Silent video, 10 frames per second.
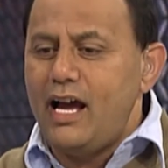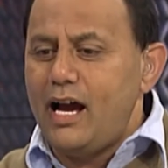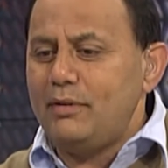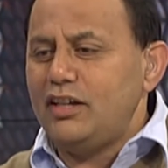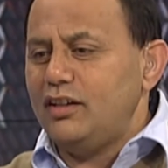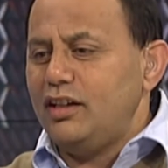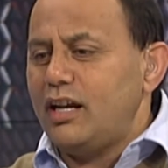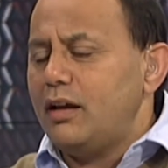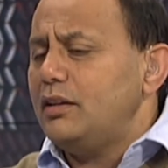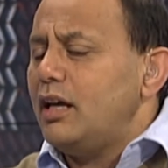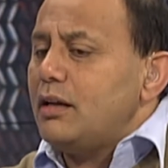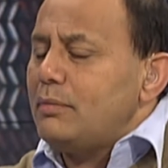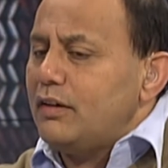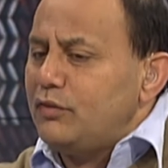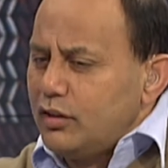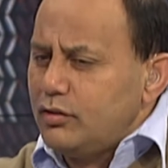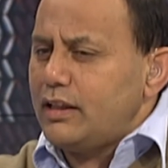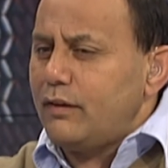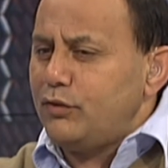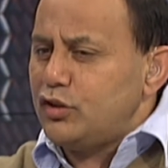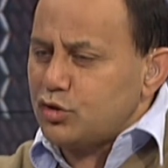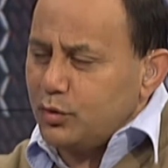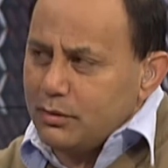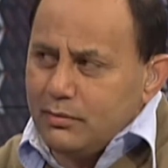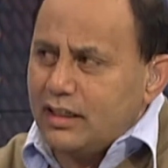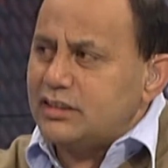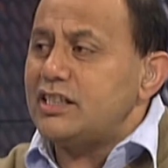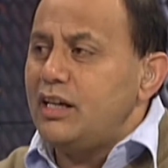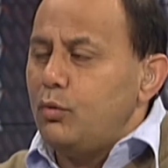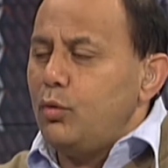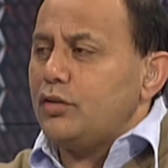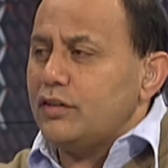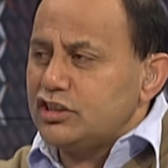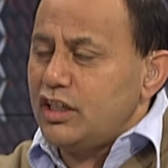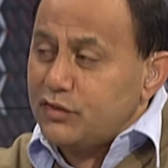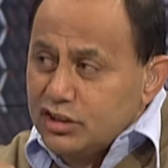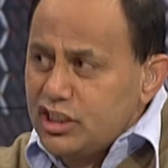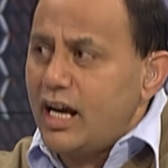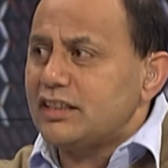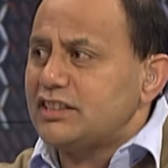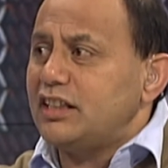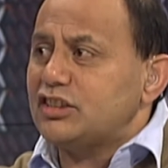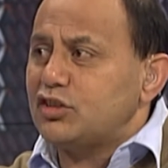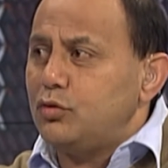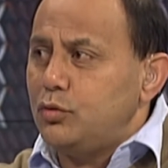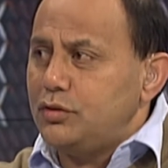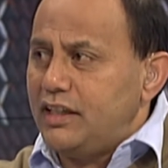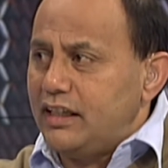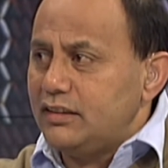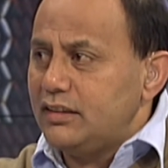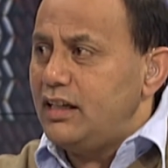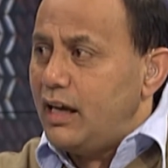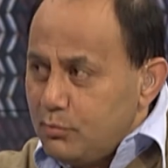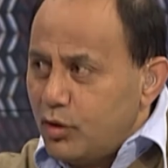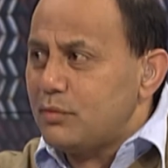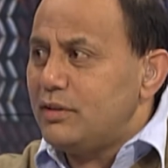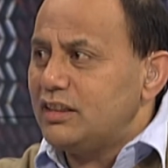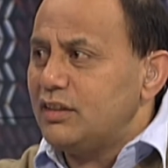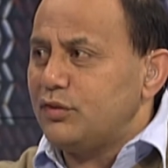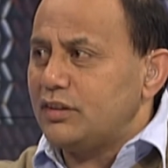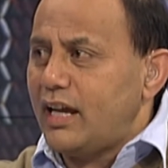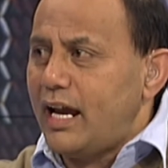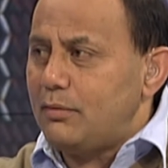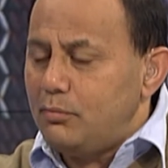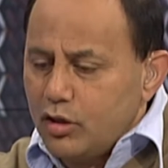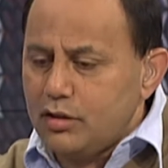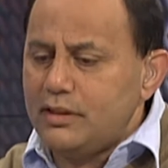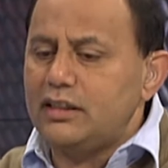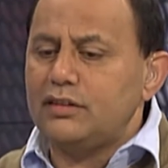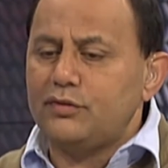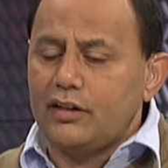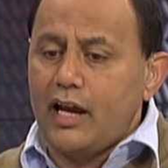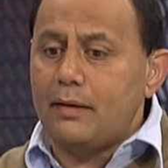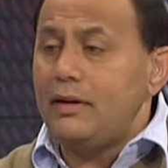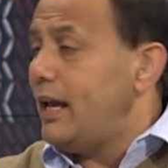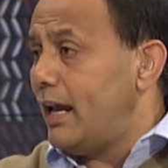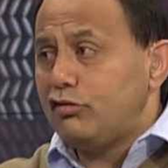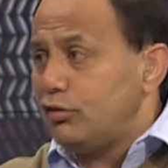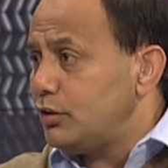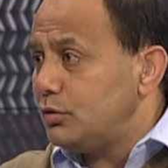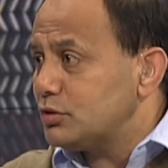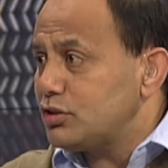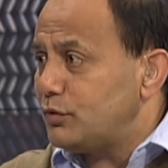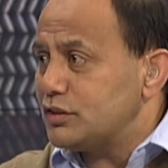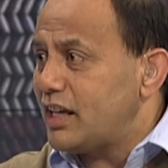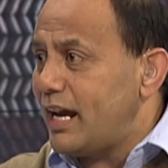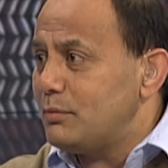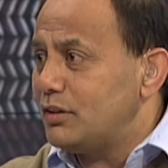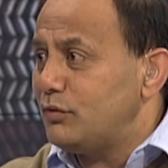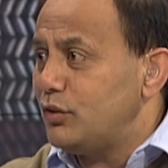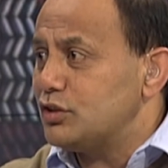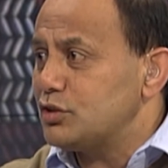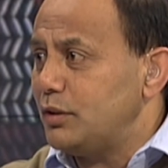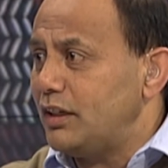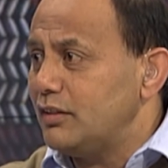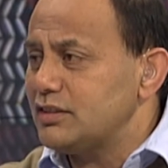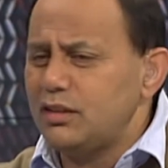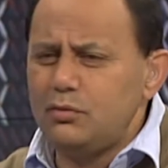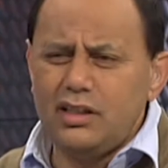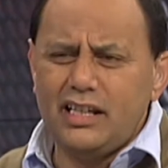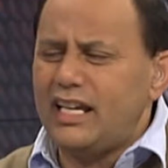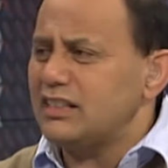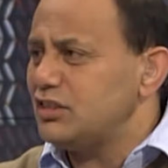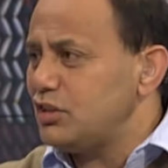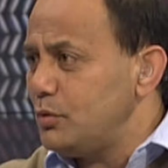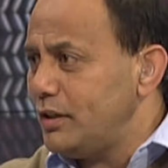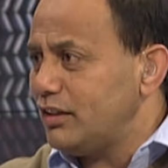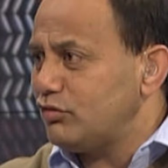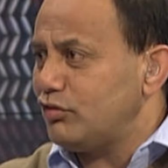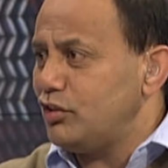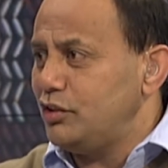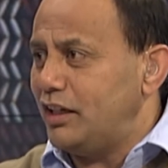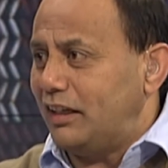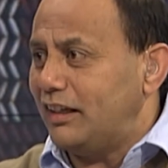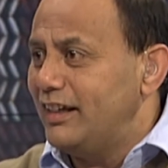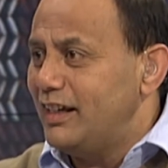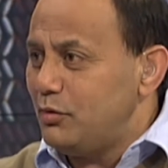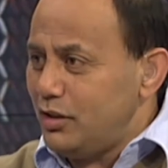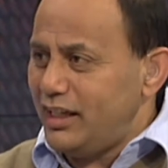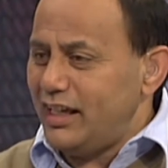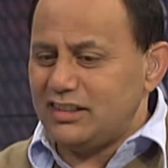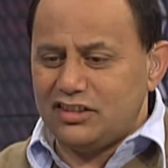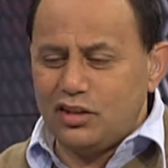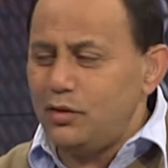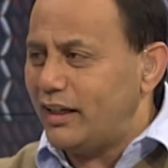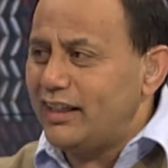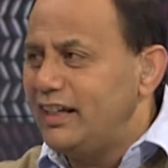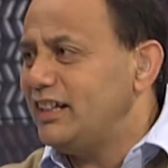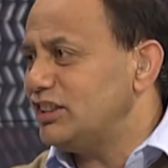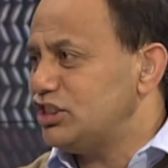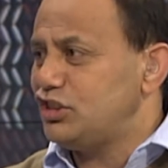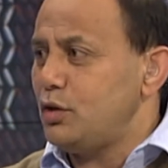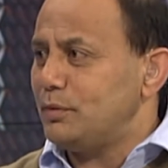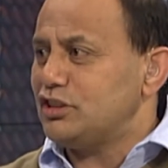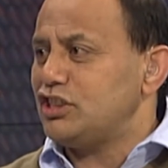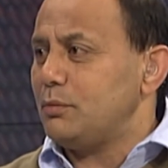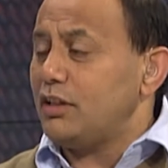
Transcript: I mean, you know, no, but if you look at that first 20 minutes, if the Sharks had scored then, it might have been a different game. Might have been a different game. And Cruden was off his game in the first 20. I was thinking, what are you doing, Cruden? What are you doing? You stupid chip.